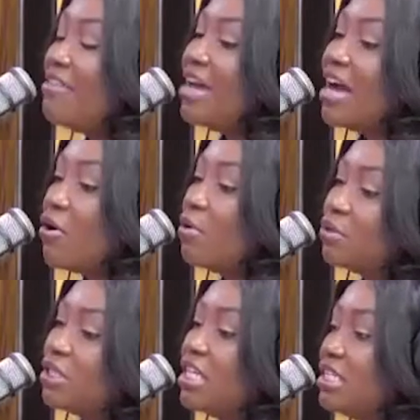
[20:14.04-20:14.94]
ever come
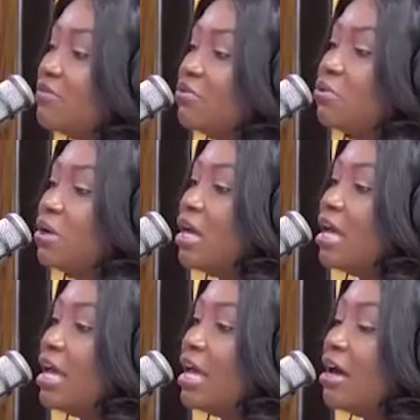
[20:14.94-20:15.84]
to an interview.
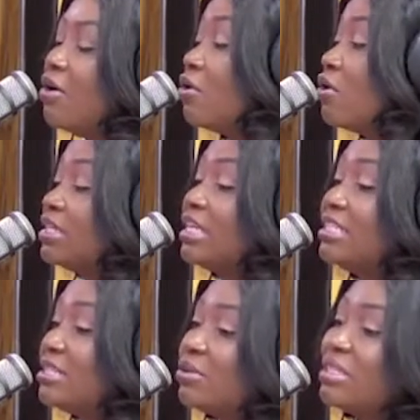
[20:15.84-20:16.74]
Oh God,
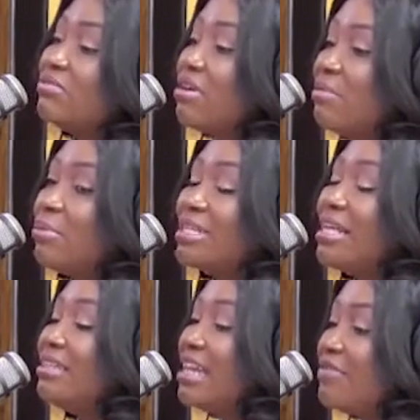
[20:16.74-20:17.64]
this one is very
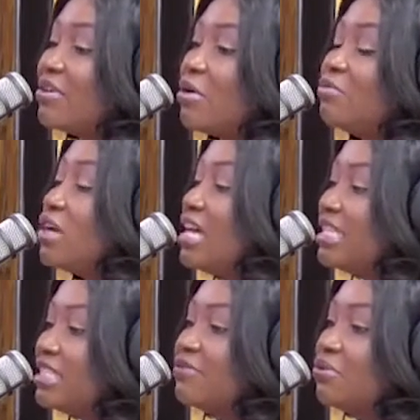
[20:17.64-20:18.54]
important. Never come to an
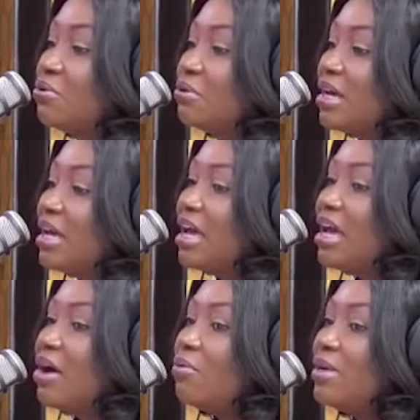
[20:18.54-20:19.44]
interview
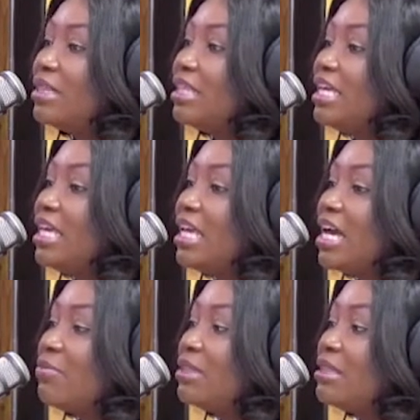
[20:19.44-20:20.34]
with the
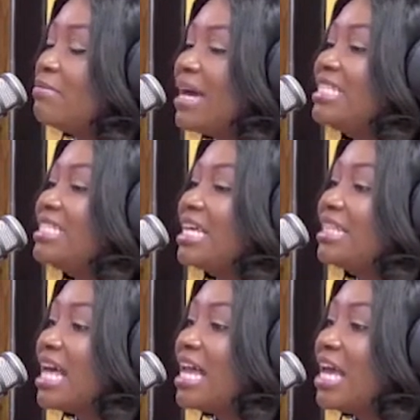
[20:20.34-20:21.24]

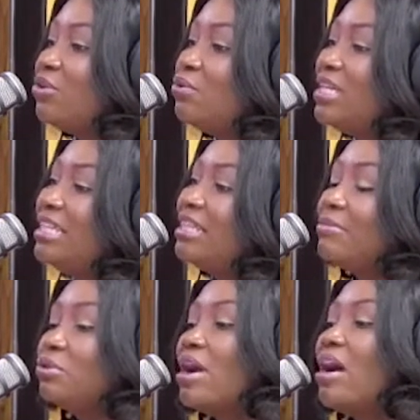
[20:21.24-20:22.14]
mindset that you need
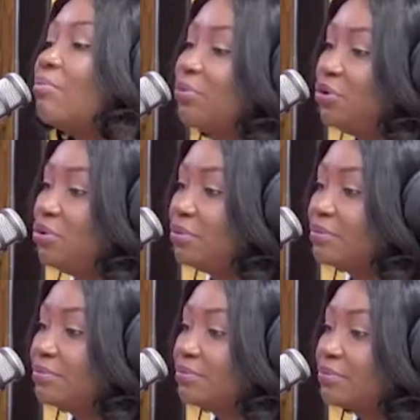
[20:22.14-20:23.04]
them to help you.
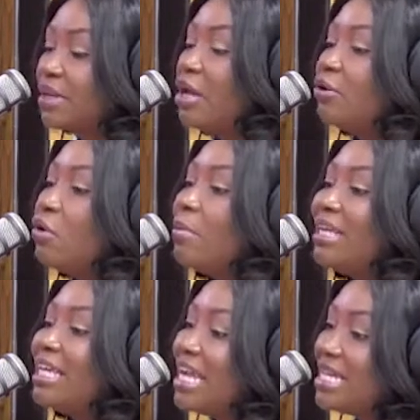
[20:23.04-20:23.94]

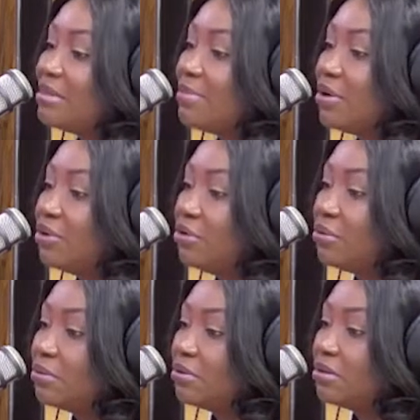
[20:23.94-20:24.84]
Nobody cares about
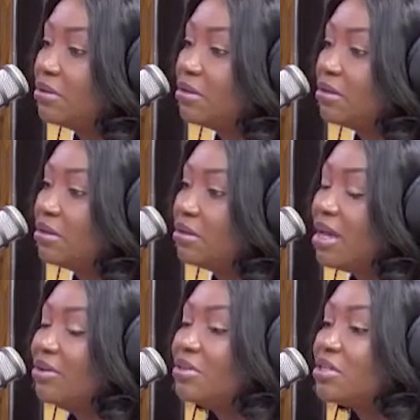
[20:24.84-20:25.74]
you.
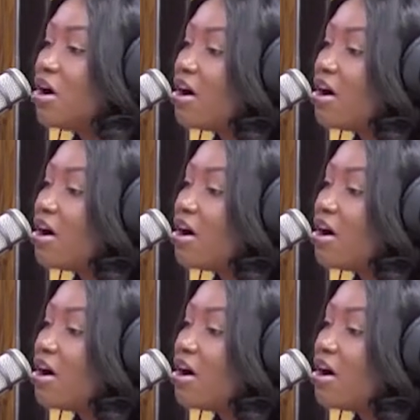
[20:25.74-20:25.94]
I know it's